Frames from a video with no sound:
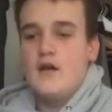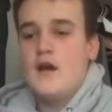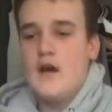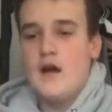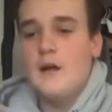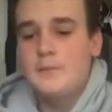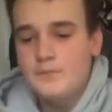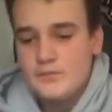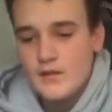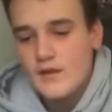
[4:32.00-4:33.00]

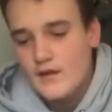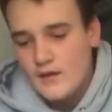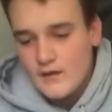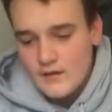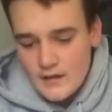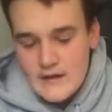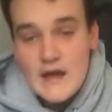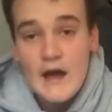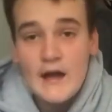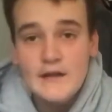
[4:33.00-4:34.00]

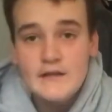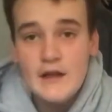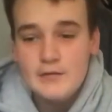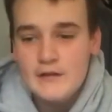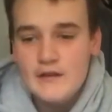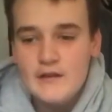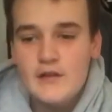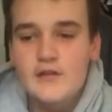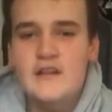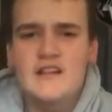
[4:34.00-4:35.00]
Yeah, I'm definitely going to
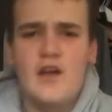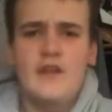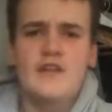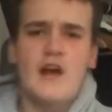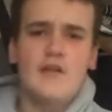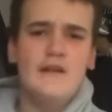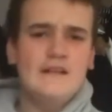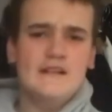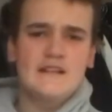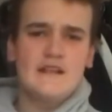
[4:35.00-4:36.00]
resell this. I think
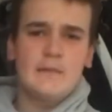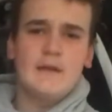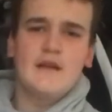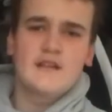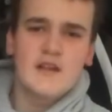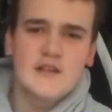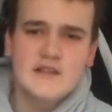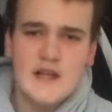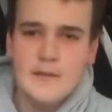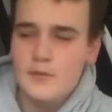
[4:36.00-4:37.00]
this is the bigger size
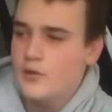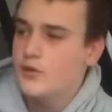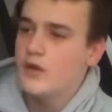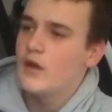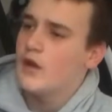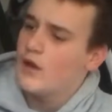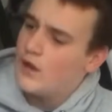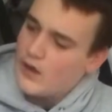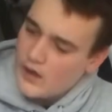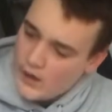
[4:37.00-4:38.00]
skateboard.
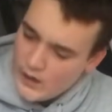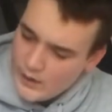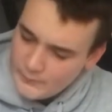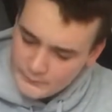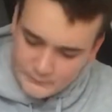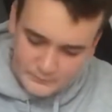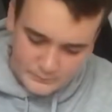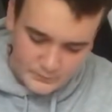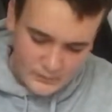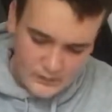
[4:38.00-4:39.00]

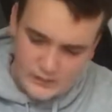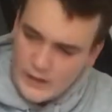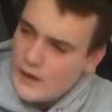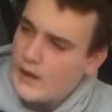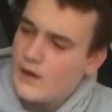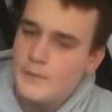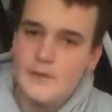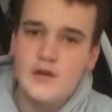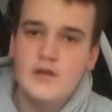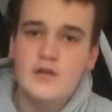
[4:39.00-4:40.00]

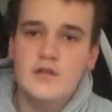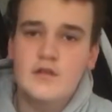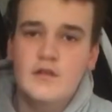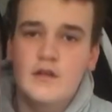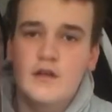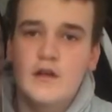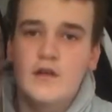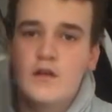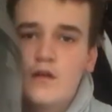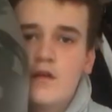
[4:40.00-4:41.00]
Because, you know,
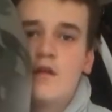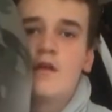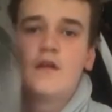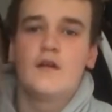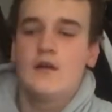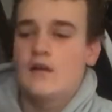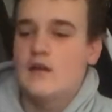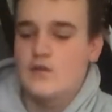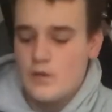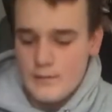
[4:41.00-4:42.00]

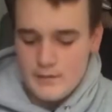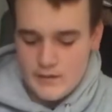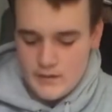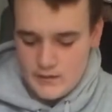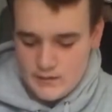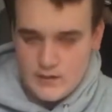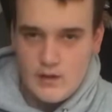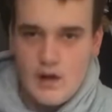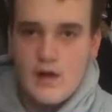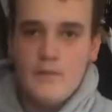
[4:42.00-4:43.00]
it's quite big.
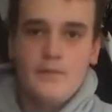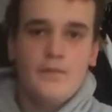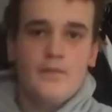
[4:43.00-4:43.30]
It